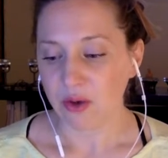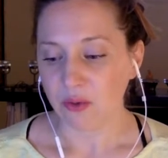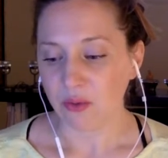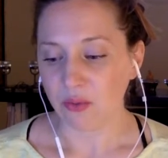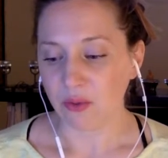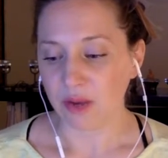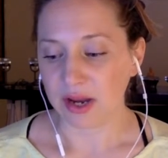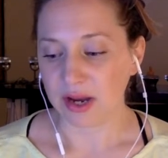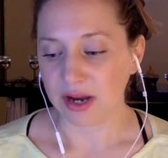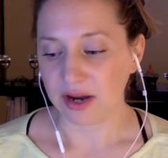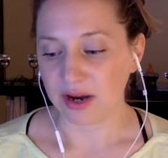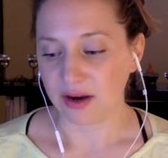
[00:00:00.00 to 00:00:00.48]

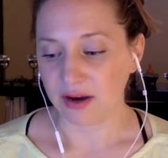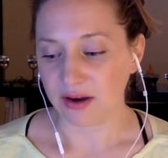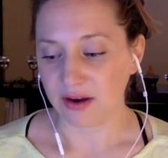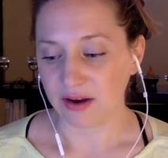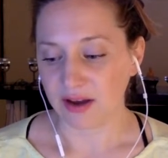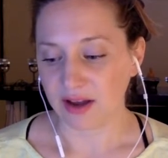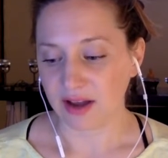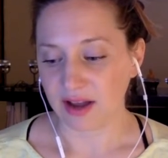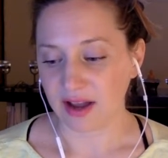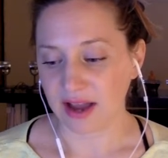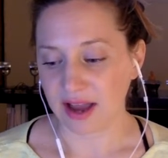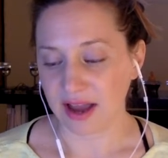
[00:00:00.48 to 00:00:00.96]

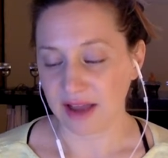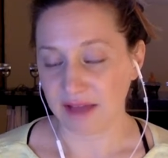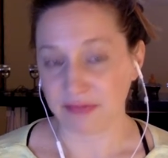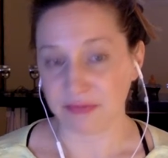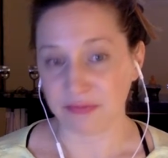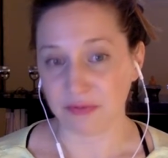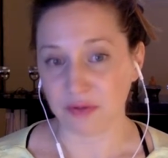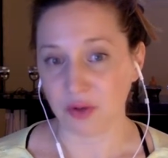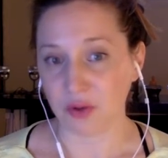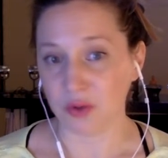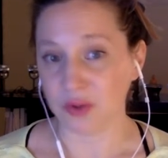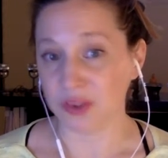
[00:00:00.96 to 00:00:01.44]
where I
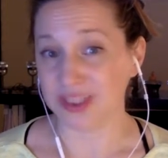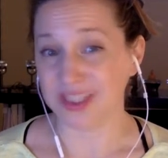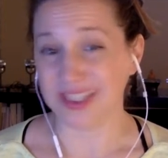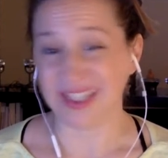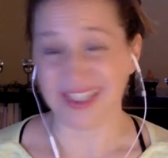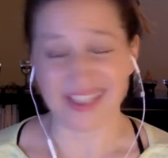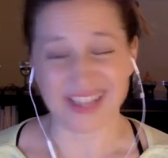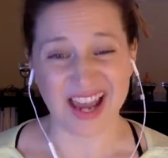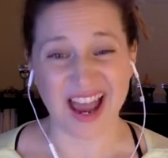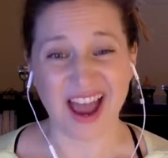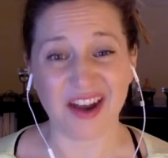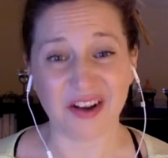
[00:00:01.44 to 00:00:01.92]
have only
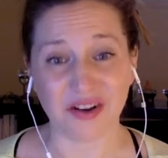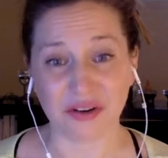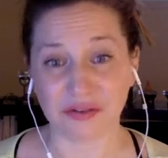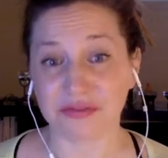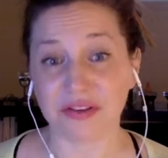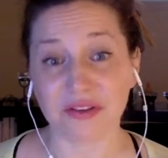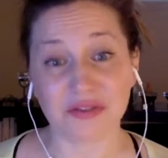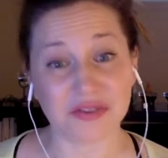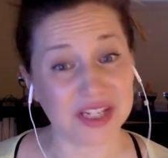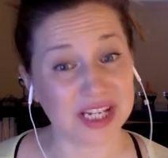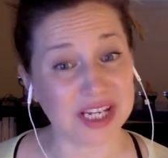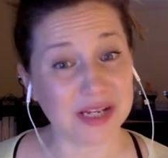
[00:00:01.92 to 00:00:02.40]
like 10 or
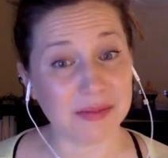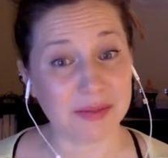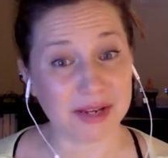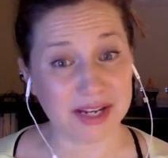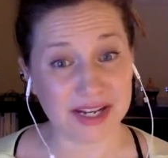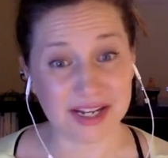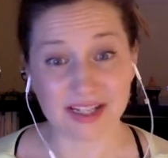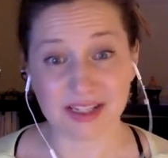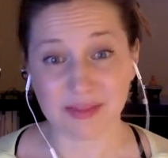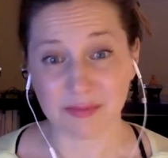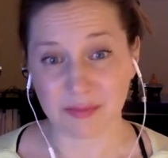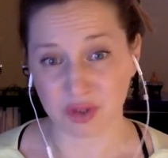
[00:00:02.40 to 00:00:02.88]
15
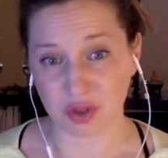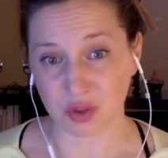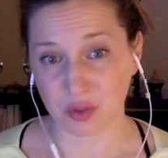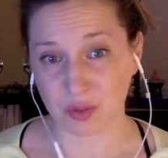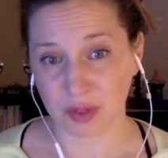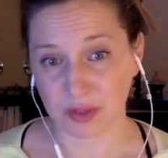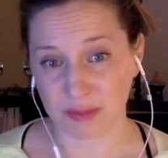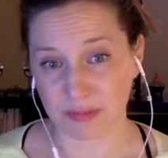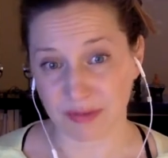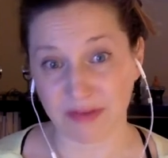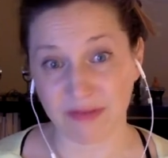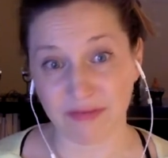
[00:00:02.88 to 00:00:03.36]
minutes
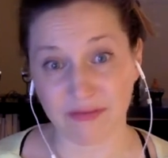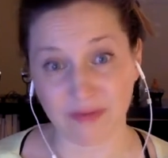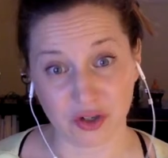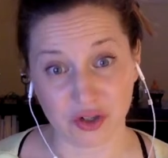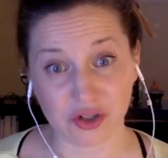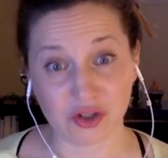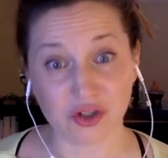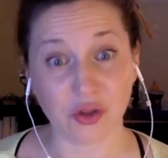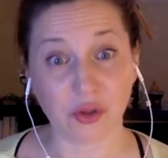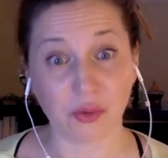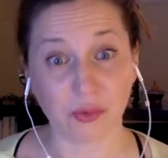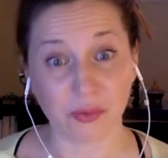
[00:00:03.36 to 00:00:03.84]
between my
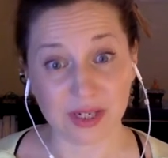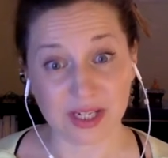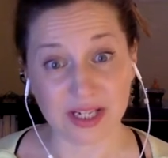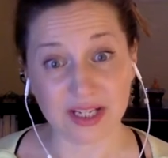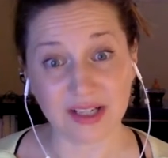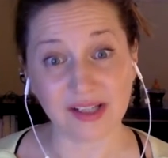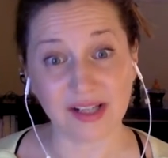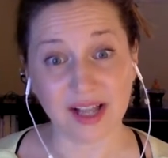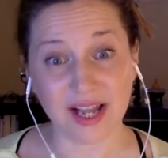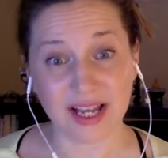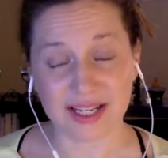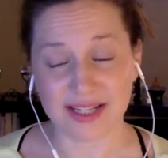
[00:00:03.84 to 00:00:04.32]
first
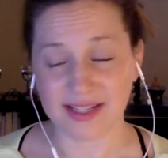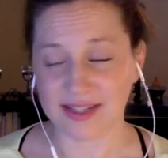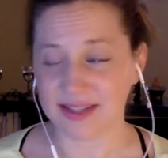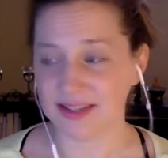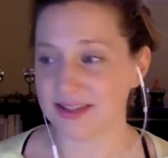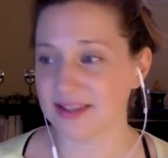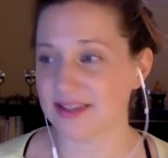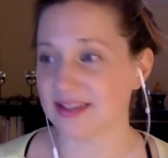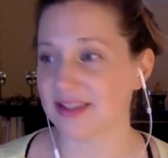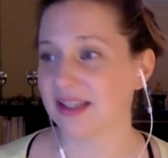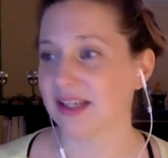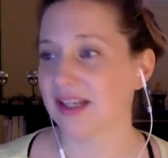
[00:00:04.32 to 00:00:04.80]
three
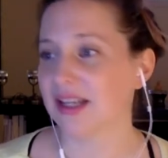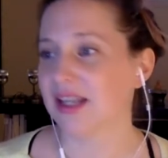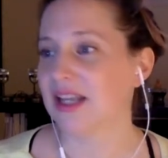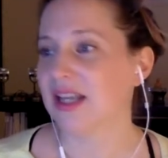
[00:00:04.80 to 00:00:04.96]
clients,